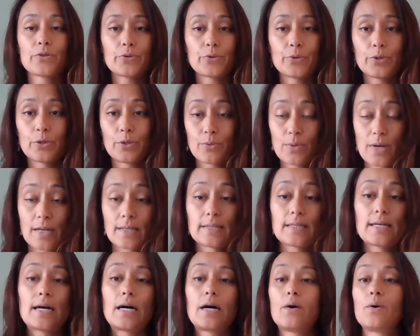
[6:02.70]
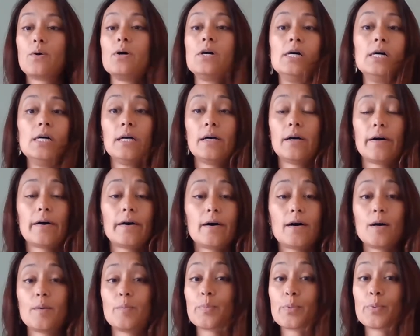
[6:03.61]
through you right now.
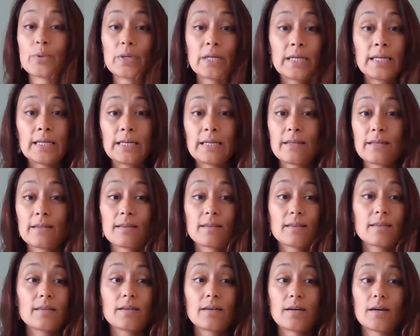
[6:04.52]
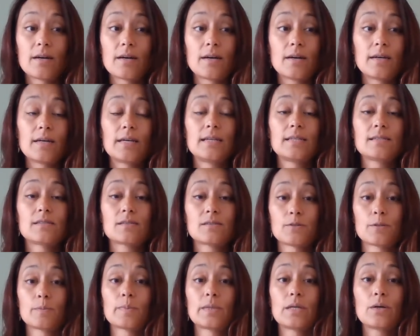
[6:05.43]
Breathe. It's
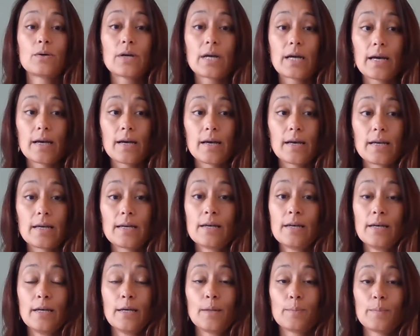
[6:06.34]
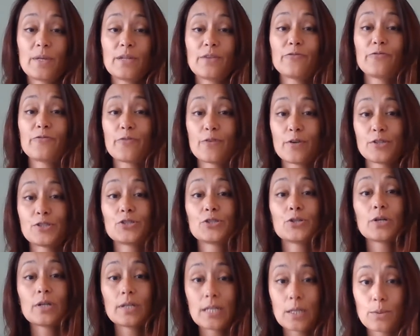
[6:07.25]
gonna be okay. Be the first
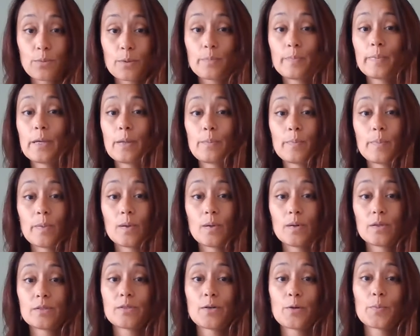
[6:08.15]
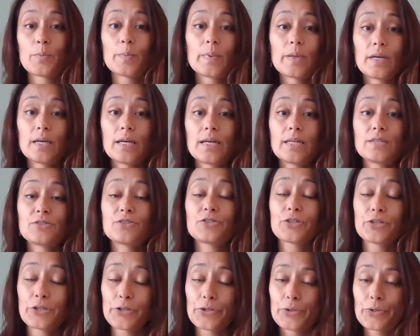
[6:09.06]
to connect with people. Don't be
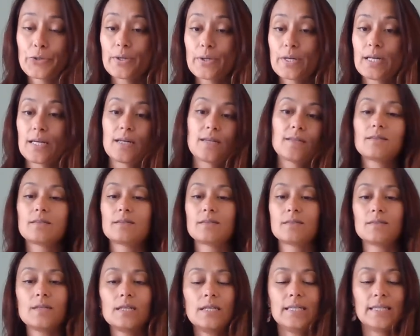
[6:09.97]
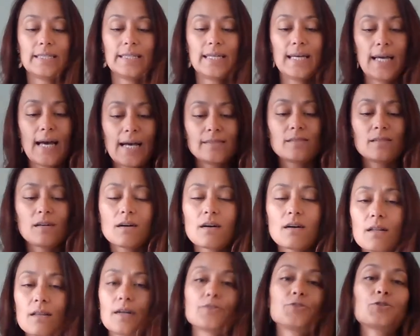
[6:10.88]
insecure. And yeah, I
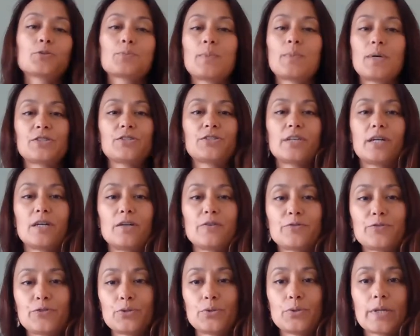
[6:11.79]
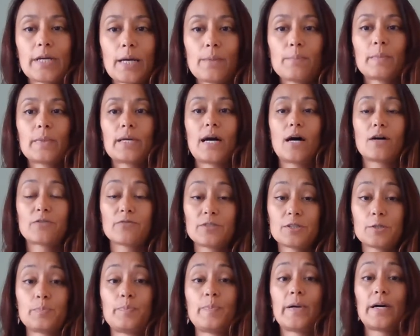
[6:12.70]
talk a lot to myself to get me out of
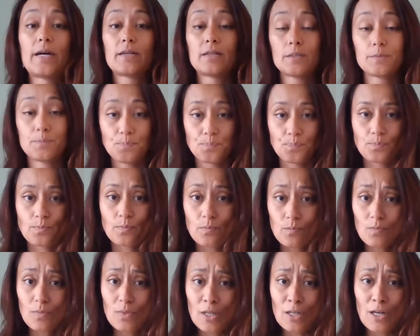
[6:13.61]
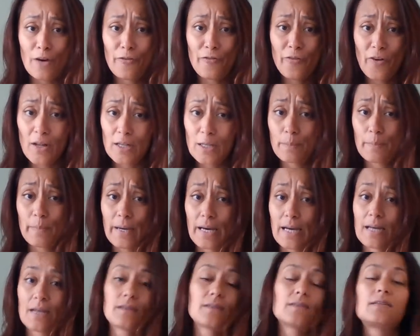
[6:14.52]
this pattern of falling
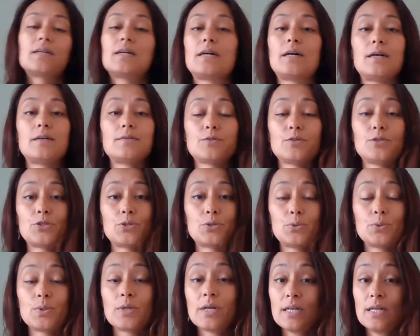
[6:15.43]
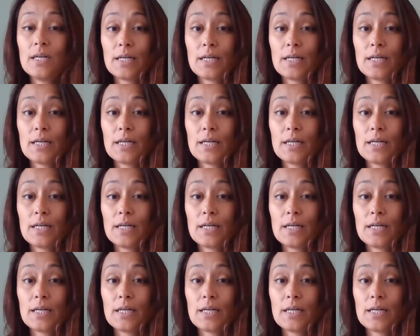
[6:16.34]
back to